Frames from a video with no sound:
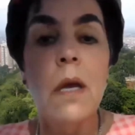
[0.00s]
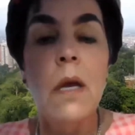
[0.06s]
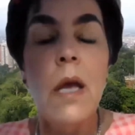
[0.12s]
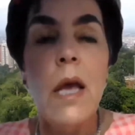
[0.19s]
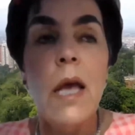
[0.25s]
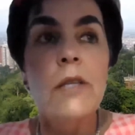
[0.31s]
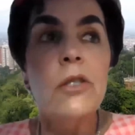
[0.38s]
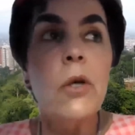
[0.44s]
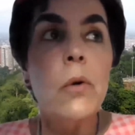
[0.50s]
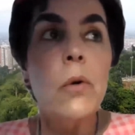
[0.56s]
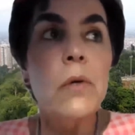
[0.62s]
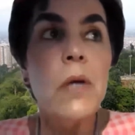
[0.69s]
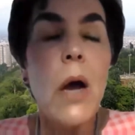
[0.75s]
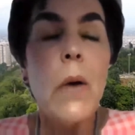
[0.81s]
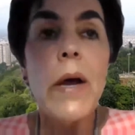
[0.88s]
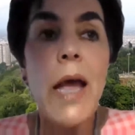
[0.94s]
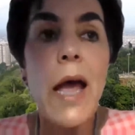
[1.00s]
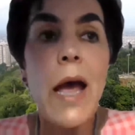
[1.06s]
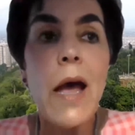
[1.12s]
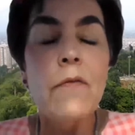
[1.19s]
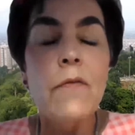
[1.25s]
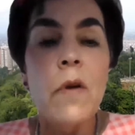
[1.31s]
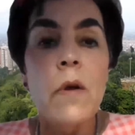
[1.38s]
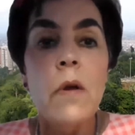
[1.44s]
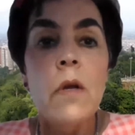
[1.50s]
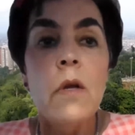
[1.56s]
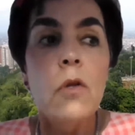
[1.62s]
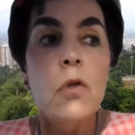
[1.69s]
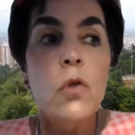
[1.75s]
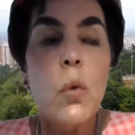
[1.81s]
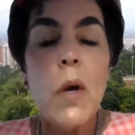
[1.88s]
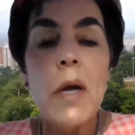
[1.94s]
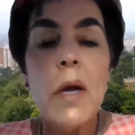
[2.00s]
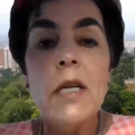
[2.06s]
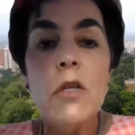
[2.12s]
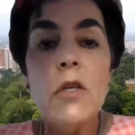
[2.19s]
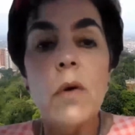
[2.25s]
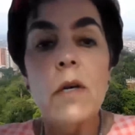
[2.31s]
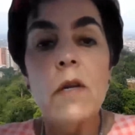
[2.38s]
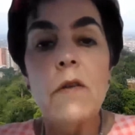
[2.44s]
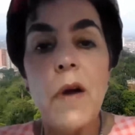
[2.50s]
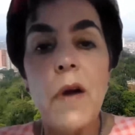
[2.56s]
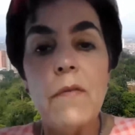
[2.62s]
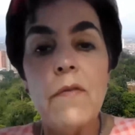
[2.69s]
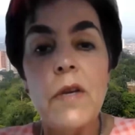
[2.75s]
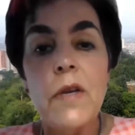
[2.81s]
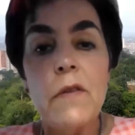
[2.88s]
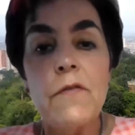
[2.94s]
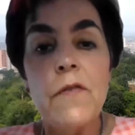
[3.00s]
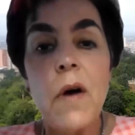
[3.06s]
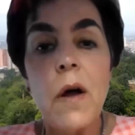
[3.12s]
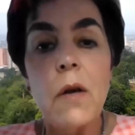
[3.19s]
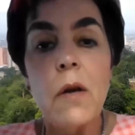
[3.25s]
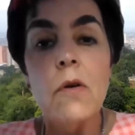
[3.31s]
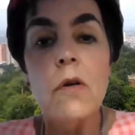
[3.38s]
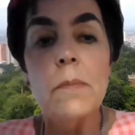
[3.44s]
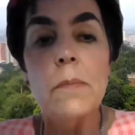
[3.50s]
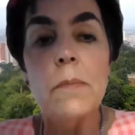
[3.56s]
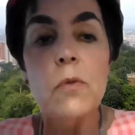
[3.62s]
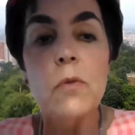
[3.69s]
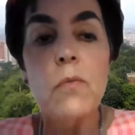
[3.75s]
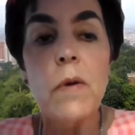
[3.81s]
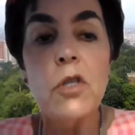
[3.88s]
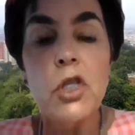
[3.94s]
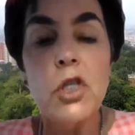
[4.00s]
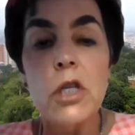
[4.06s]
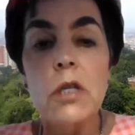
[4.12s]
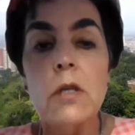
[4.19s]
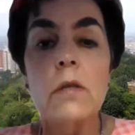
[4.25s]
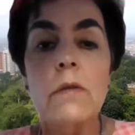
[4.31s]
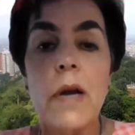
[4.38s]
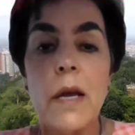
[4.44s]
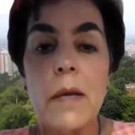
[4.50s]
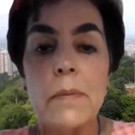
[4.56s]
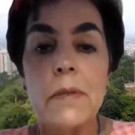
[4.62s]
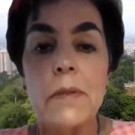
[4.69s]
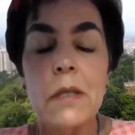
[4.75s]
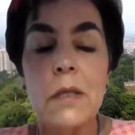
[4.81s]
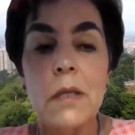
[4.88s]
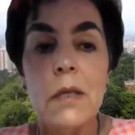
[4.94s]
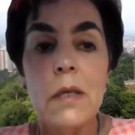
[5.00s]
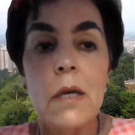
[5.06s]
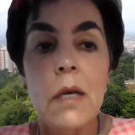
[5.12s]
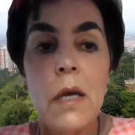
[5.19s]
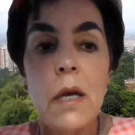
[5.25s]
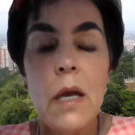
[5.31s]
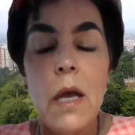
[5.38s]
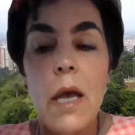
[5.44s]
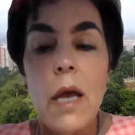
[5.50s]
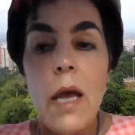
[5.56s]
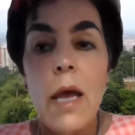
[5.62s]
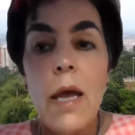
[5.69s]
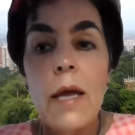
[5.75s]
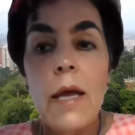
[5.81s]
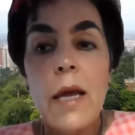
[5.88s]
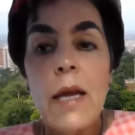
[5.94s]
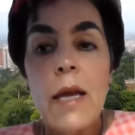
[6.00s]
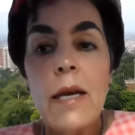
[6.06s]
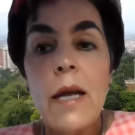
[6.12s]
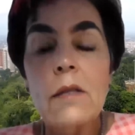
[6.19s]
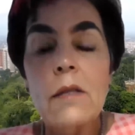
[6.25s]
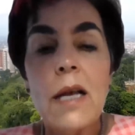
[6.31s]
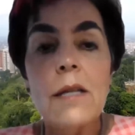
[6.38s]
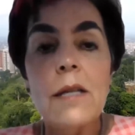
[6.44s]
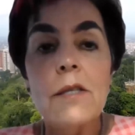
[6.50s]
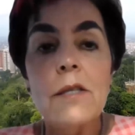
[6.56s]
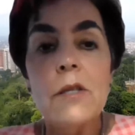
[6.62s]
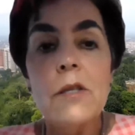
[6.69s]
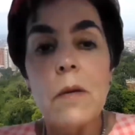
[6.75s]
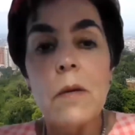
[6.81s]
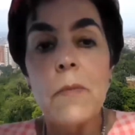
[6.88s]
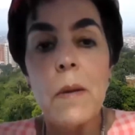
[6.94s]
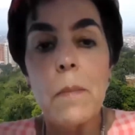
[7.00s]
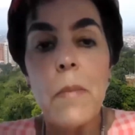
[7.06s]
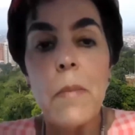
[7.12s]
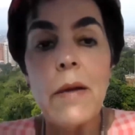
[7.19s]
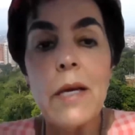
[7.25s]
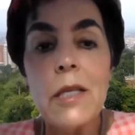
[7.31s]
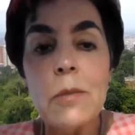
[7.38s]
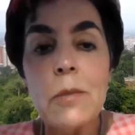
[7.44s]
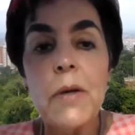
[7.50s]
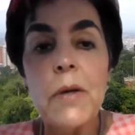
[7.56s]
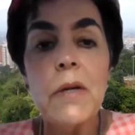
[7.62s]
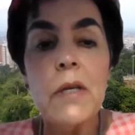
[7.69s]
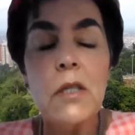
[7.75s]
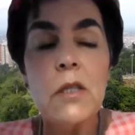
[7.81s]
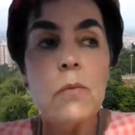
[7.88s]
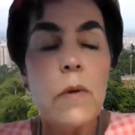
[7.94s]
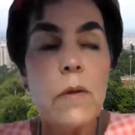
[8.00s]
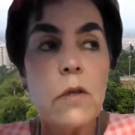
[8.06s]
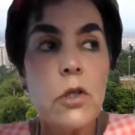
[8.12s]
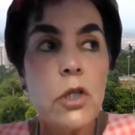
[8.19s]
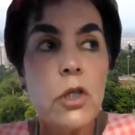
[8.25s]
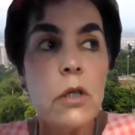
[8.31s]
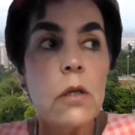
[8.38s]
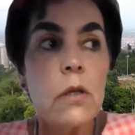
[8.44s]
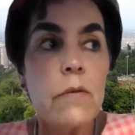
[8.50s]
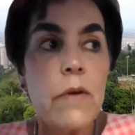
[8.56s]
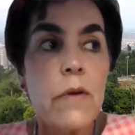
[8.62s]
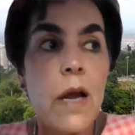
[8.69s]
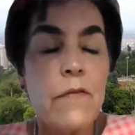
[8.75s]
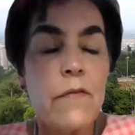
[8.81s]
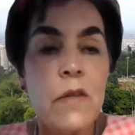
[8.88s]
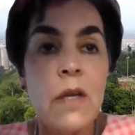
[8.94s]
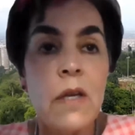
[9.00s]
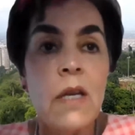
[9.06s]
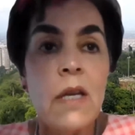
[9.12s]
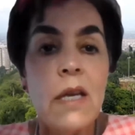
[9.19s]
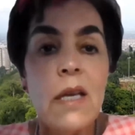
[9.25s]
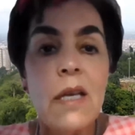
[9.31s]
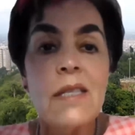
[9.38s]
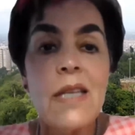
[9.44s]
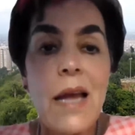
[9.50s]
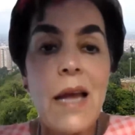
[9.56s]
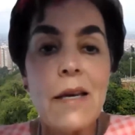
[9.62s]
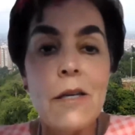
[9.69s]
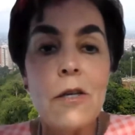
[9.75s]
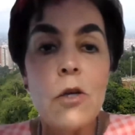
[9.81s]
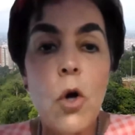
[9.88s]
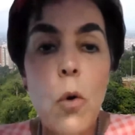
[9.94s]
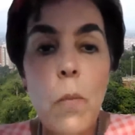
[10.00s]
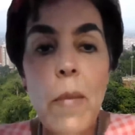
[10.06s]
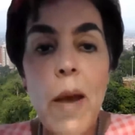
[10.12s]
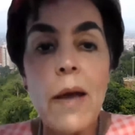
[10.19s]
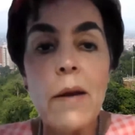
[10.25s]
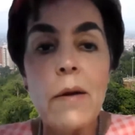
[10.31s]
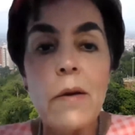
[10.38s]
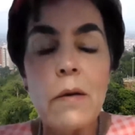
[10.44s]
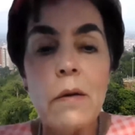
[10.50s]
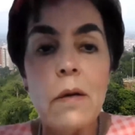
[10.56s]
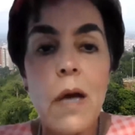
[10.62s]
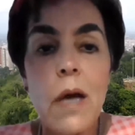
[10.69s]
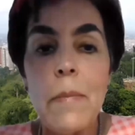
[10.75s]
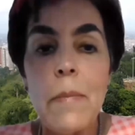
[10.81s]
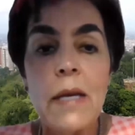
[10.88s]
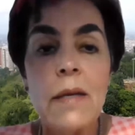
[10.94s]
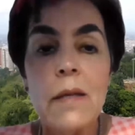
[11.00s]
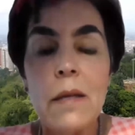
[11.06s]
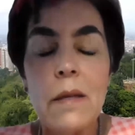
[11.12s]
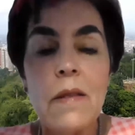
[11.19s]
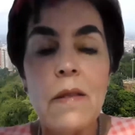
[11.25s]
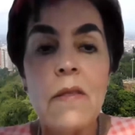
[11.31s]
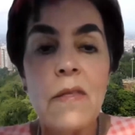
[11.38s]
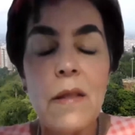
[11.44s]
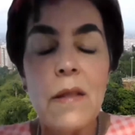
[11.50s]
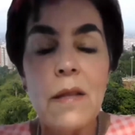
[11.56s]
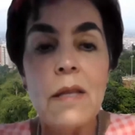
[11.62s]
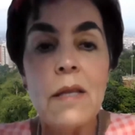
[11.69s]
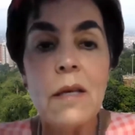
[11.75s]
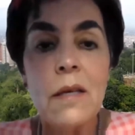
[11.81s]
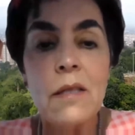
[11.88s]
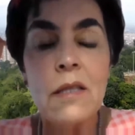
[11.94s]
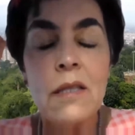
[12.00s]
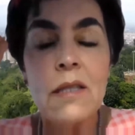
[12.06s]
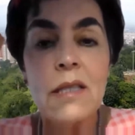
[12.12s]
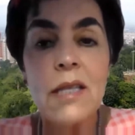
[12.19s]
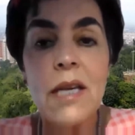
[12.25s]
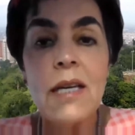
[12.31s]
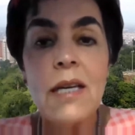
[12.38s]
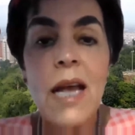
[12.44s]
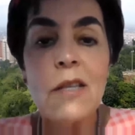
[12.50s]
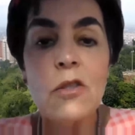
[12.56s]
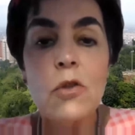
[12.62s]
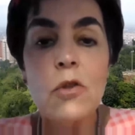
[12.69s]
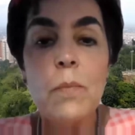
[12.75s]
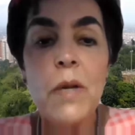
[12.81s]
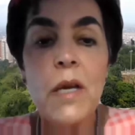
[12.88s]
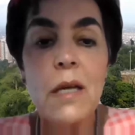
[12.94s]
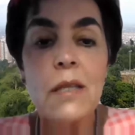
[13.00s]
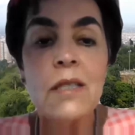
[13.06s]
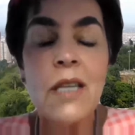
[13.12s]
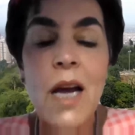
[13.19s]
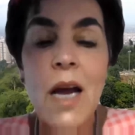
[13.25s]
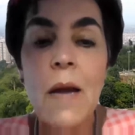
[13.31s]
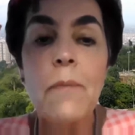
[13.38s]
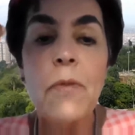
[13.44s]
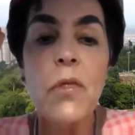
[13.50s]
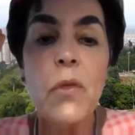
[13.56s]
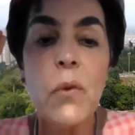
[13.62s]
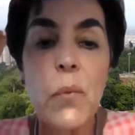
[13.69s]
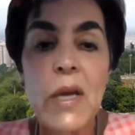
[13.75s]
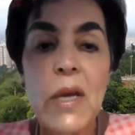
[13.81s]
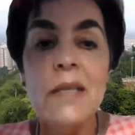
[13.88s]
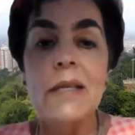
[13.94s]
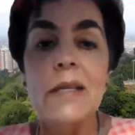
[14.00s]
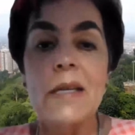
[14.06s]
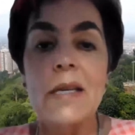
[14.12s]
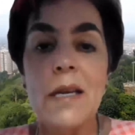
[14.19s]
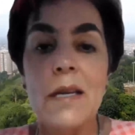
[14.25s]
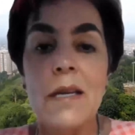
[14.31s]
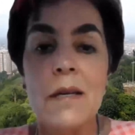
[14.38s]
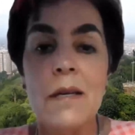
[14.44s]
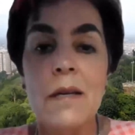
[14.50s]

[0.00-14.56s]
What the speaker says: And so now I have 20, 25-year follow-ups with shield grafts. And I'll tell you something, my experience with a shield graft is that no matter, I mean, the skin has to be a type 3 skin